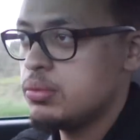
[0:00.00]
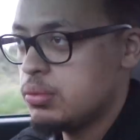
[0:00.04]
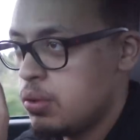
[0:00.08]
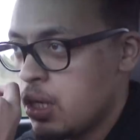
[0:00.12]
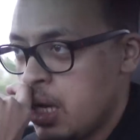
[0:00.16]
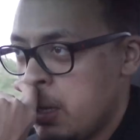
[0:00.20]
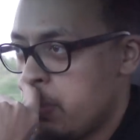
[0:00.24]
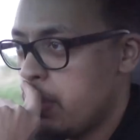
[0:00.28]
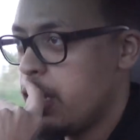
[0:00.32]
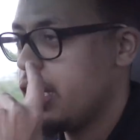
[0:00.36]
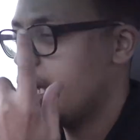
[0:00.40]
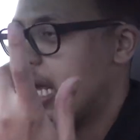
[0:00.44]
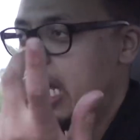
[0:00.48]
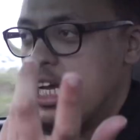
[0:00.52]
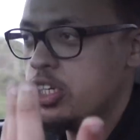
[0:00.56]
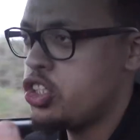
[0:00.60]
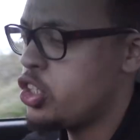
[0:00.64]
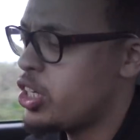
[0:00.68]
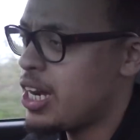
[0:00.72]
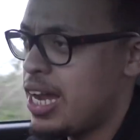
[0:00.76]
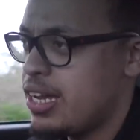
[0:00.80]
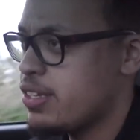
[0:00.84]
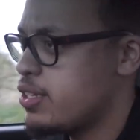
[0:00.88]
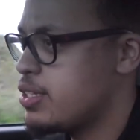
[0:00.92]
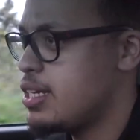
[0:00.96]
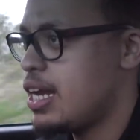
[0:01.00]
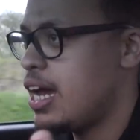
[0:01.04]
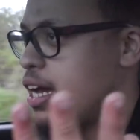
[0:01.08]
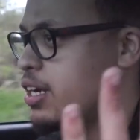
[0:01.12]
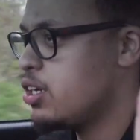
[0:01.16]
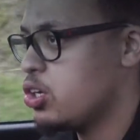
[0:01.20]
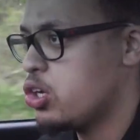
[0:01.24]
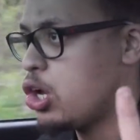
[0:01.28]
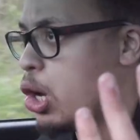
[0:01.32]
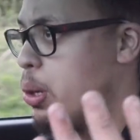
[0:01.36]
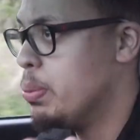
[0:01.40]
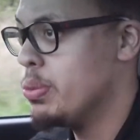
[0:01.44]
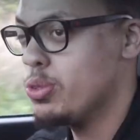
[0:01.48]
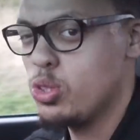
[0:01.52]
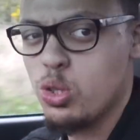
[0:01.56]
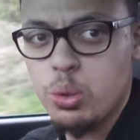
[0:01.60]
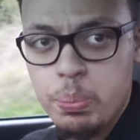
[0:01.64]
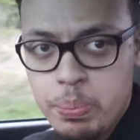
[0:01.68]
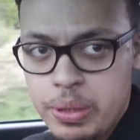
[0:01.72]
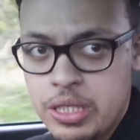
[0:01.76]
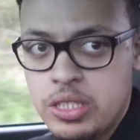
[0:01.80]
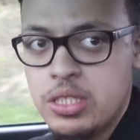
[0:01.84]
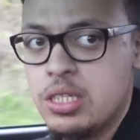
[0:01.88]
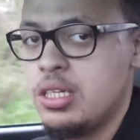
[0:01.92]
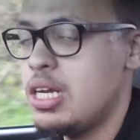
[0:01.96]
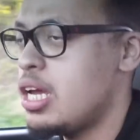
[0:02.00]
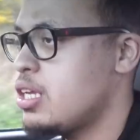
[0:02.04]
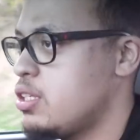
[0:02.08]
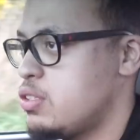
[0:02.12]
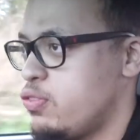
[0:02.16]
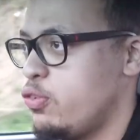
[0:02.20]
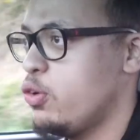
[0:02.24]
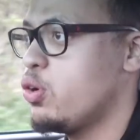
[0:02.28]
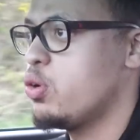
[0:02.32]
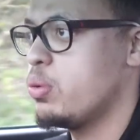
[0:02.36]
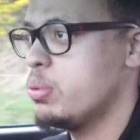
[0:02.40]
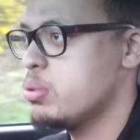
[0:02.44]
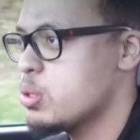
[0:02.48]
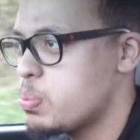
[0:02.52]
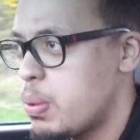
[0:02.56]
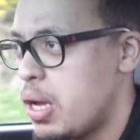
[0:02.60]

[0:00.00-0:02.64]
I might get shouted at in the comments or Piston Ends forums,